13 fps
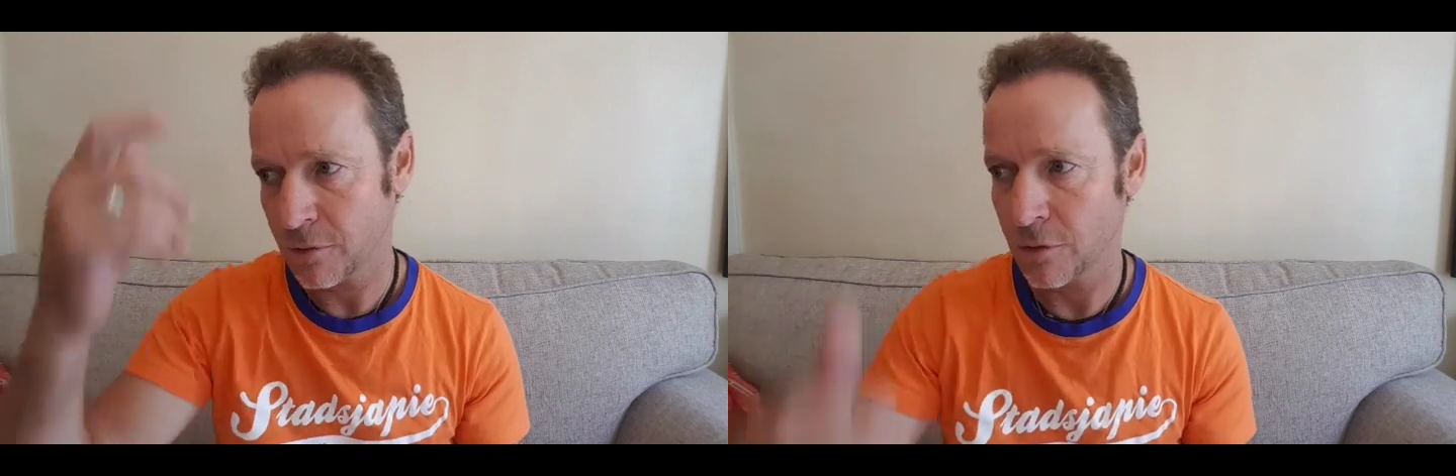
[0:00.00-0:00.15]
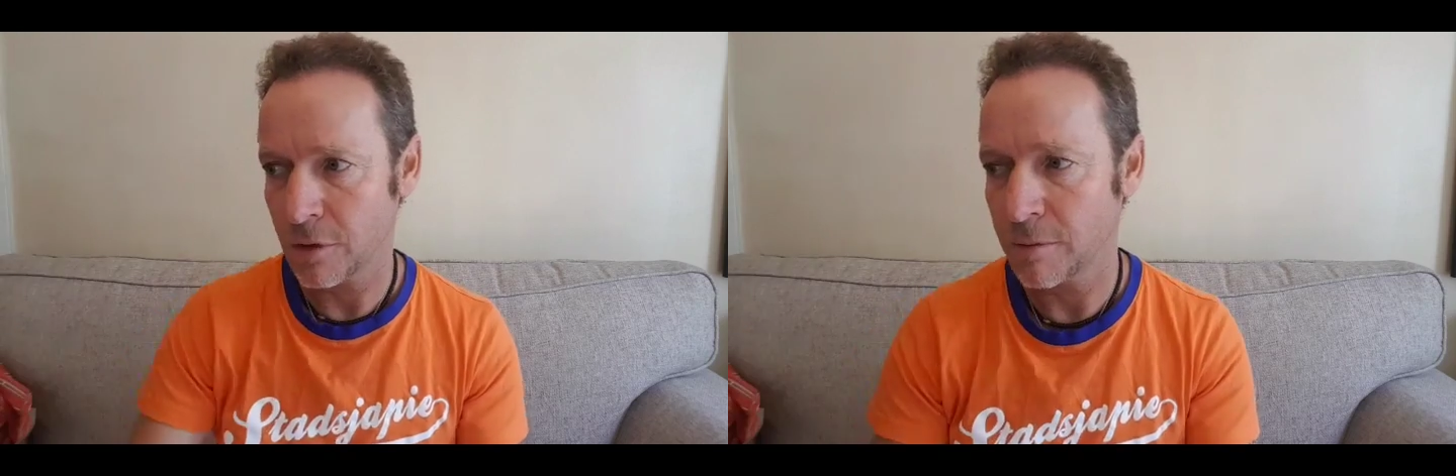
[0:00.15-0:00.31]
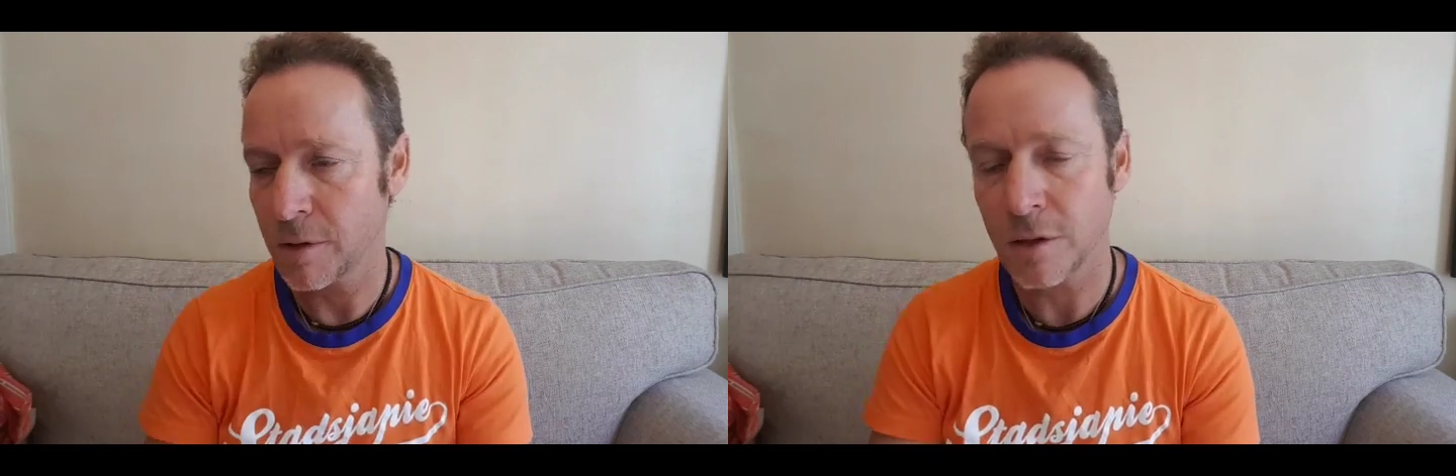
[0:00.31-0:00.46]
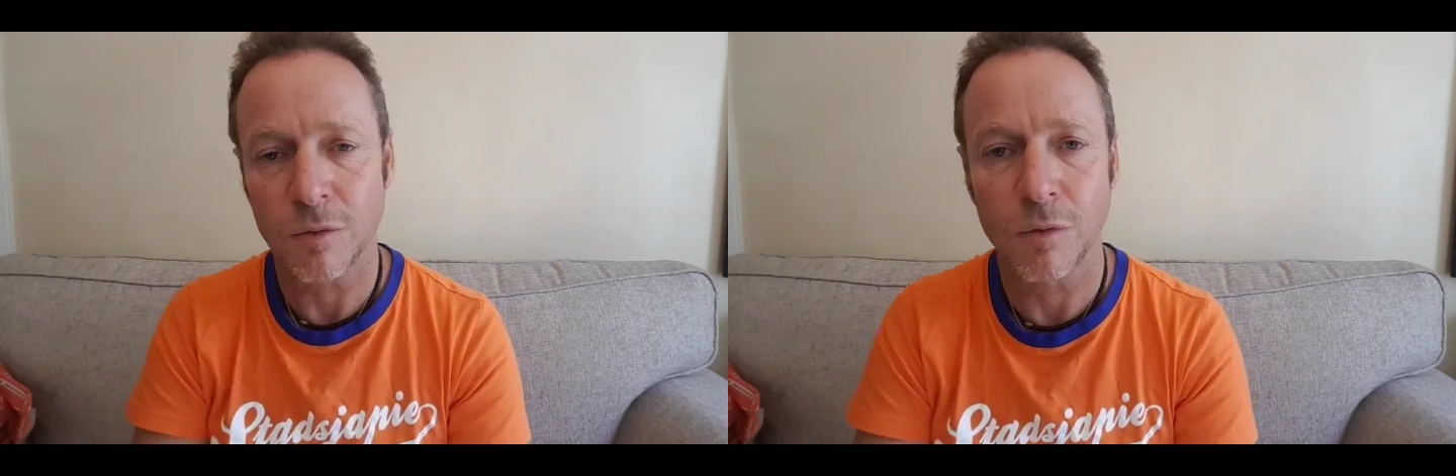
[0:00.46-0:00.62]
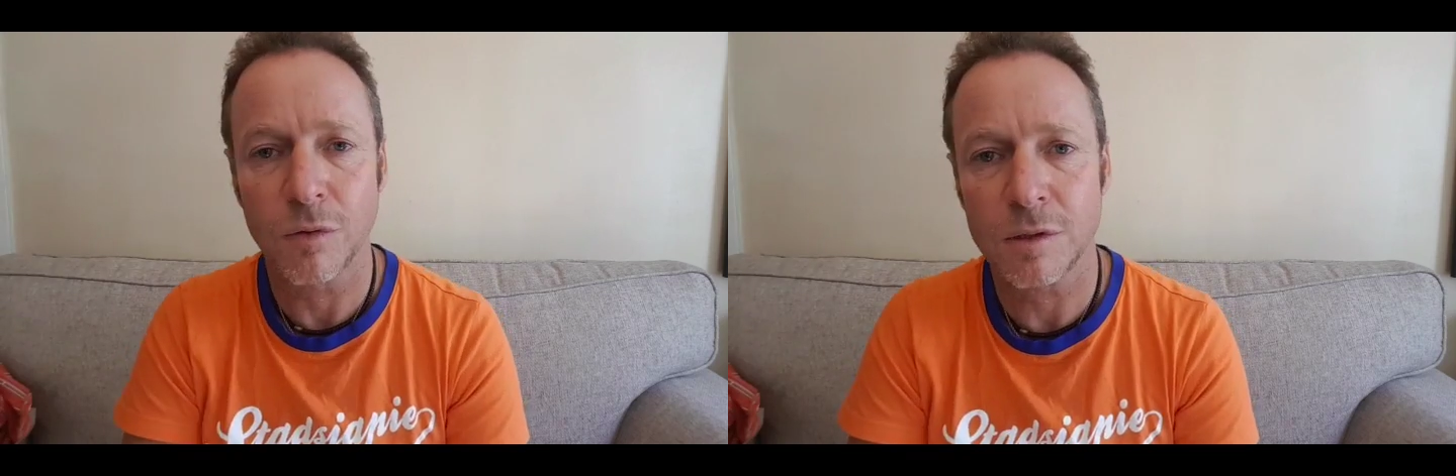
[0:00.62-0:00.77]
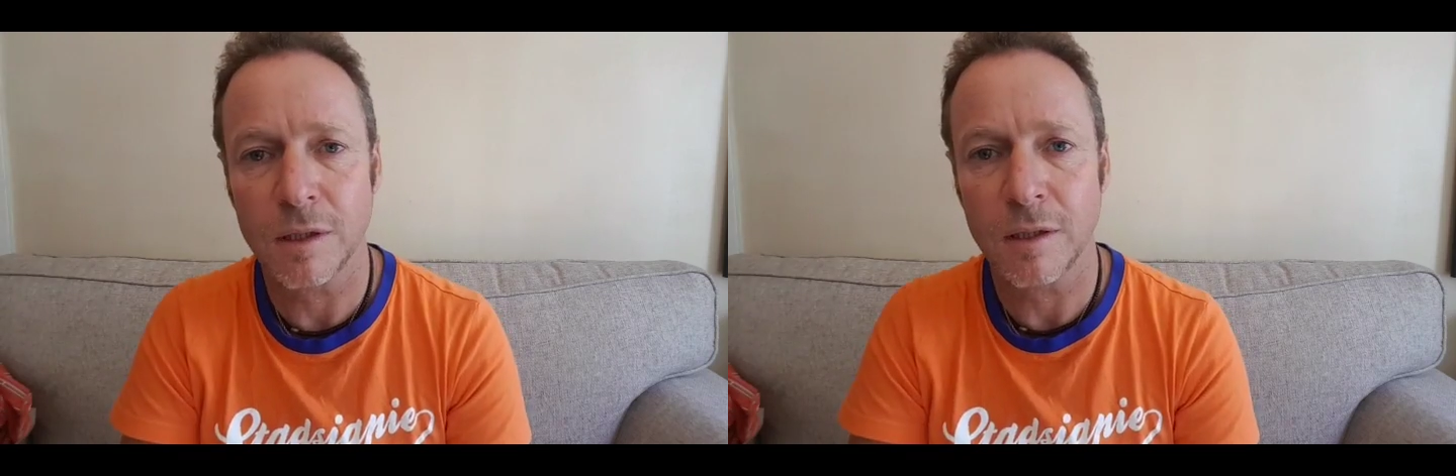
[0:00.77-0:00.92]
threw them into the
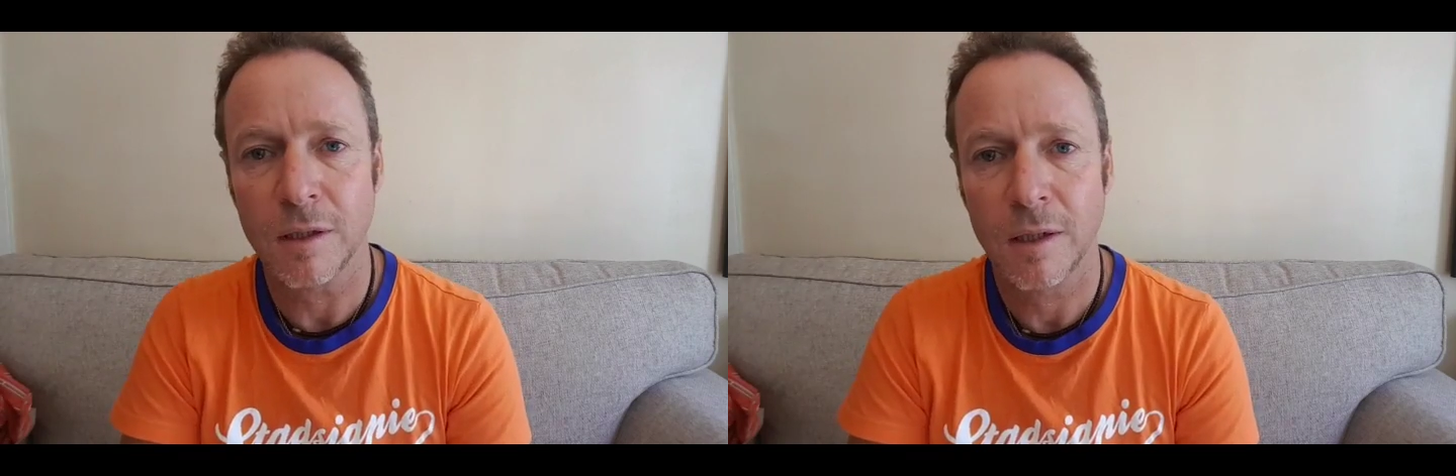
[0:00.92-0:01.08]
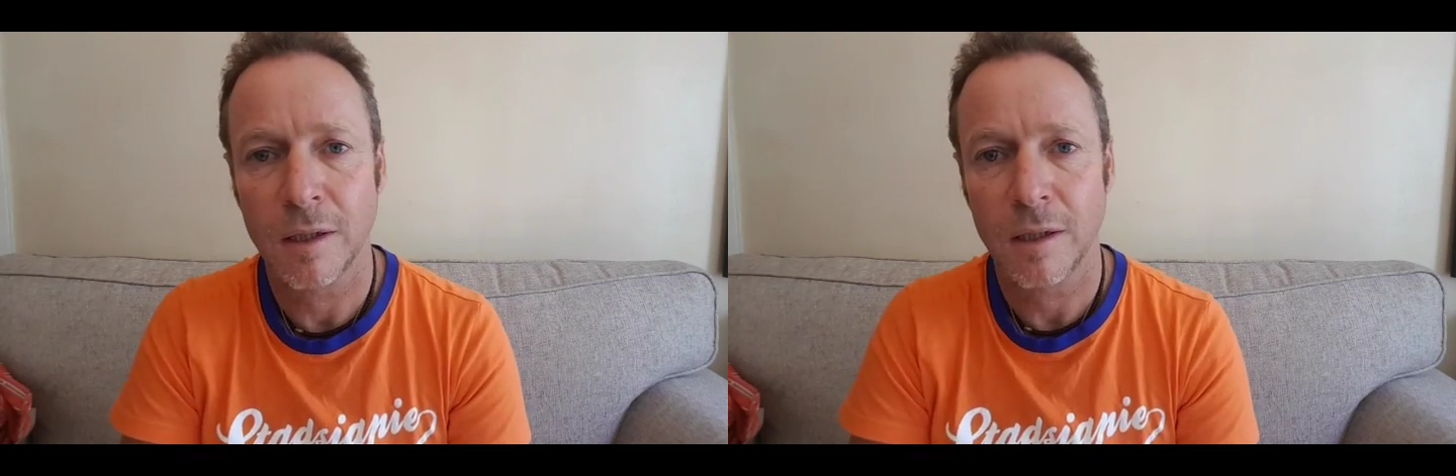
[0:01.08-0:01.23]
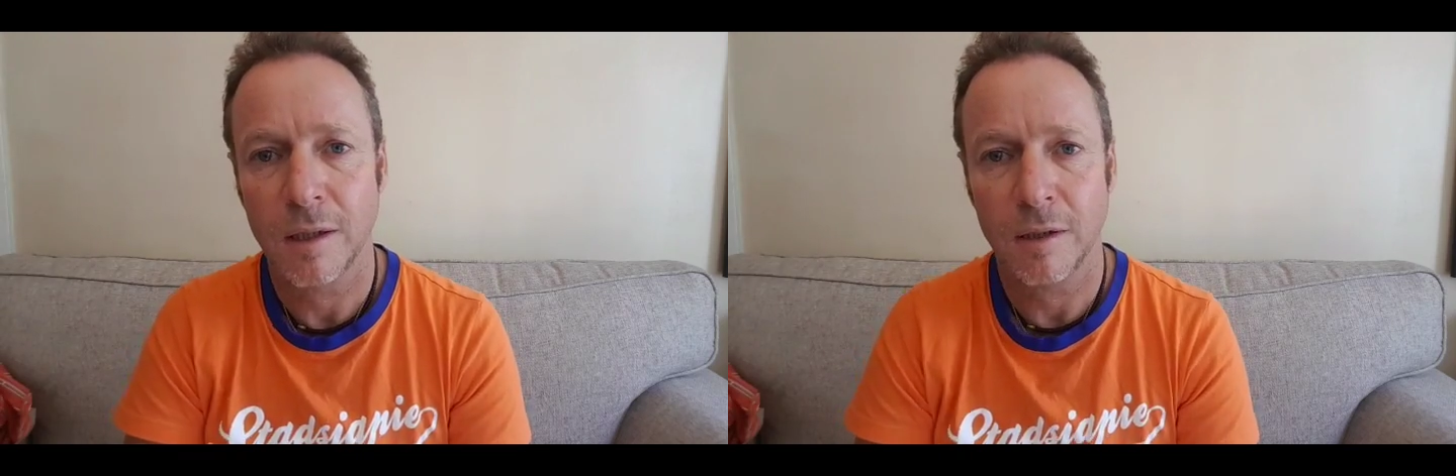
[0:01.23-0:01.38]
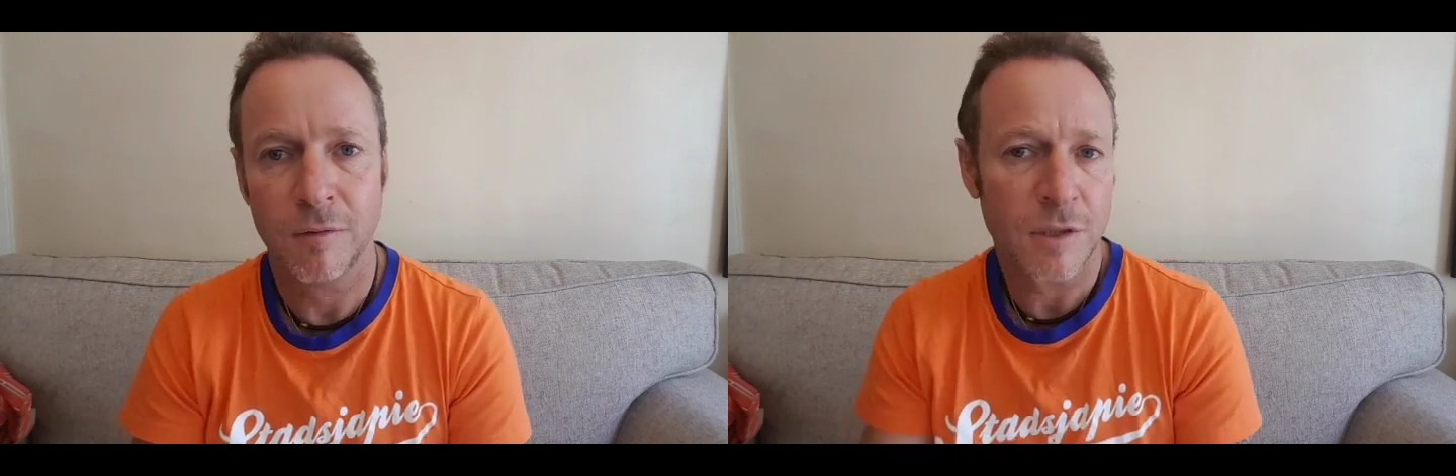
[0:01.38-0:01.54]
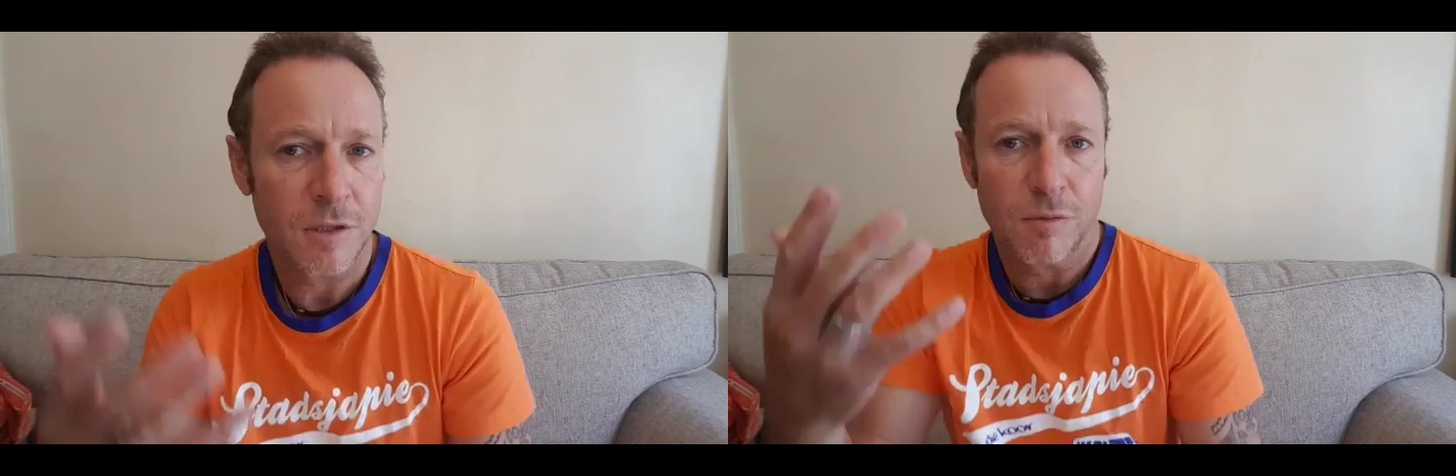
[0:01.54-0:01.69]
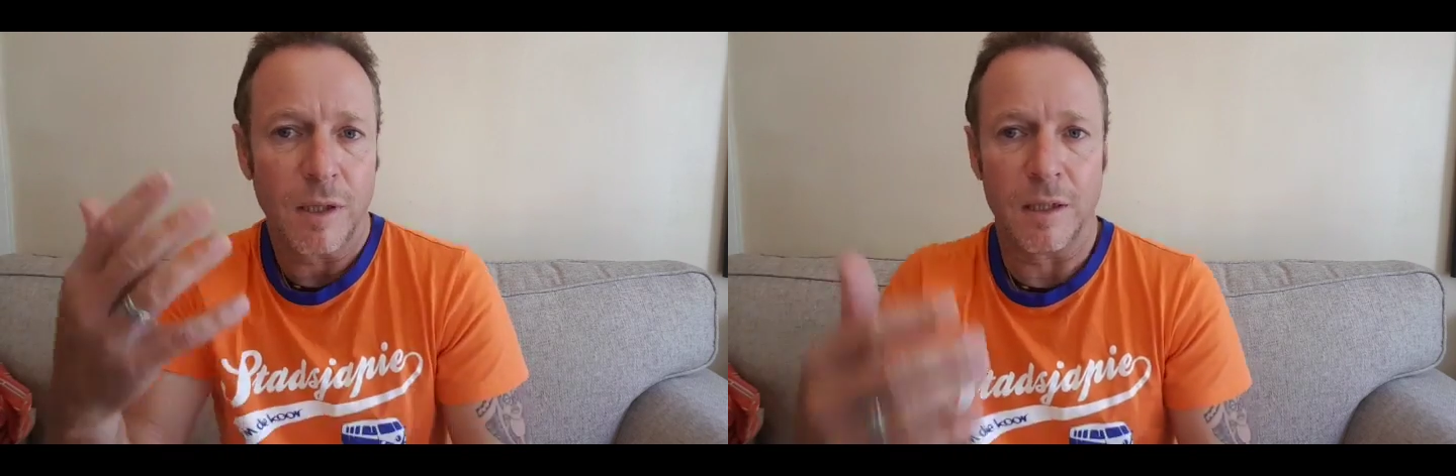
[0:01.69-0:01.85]
water, and we
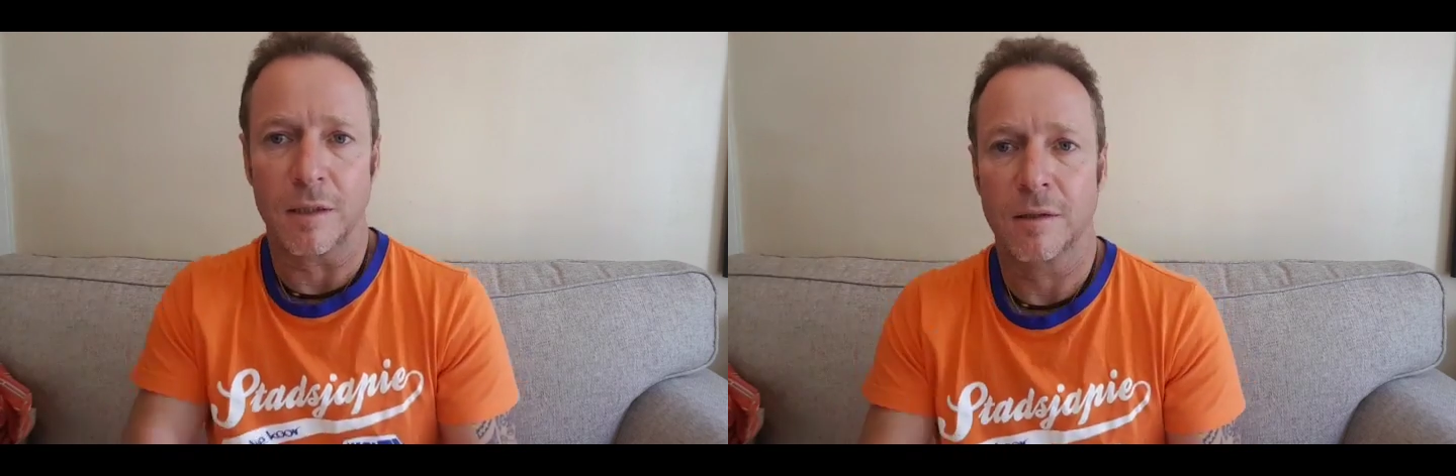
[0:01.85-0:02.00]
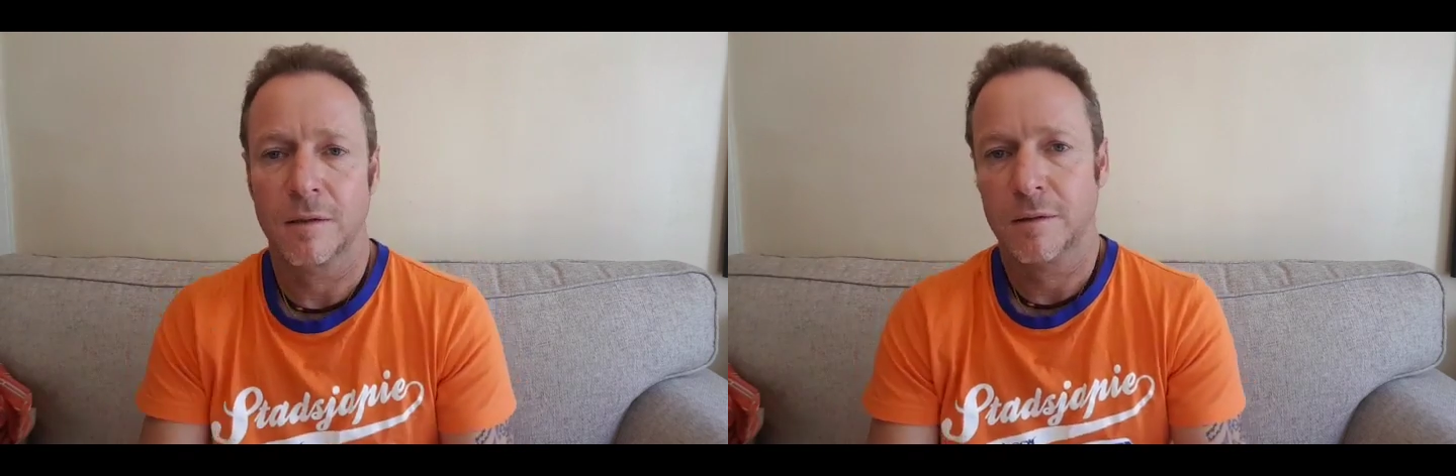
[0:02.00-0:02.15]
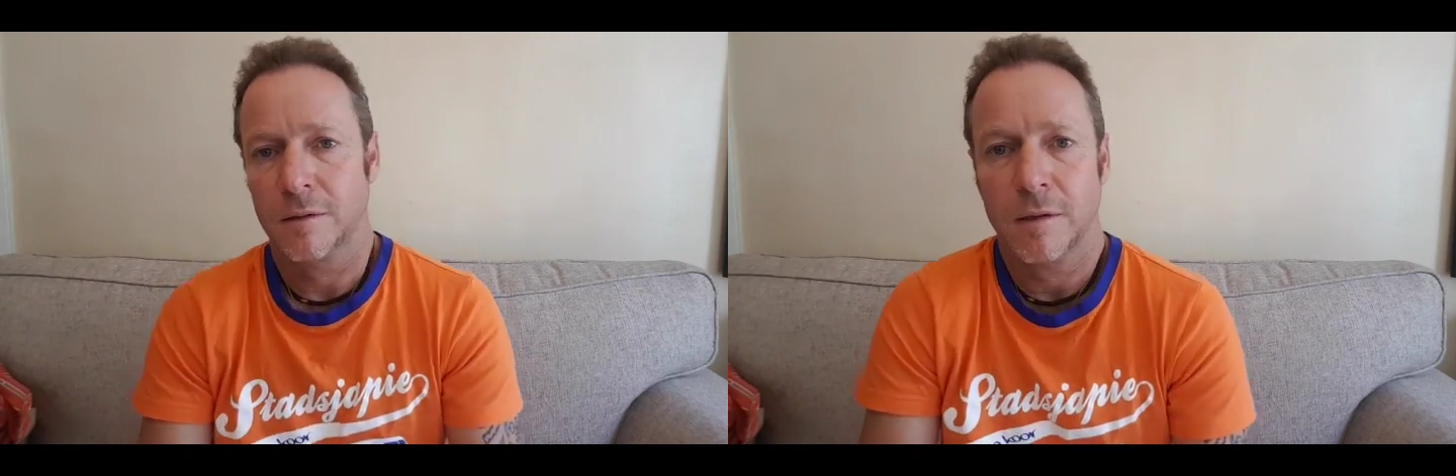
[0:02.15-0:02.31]
just waited.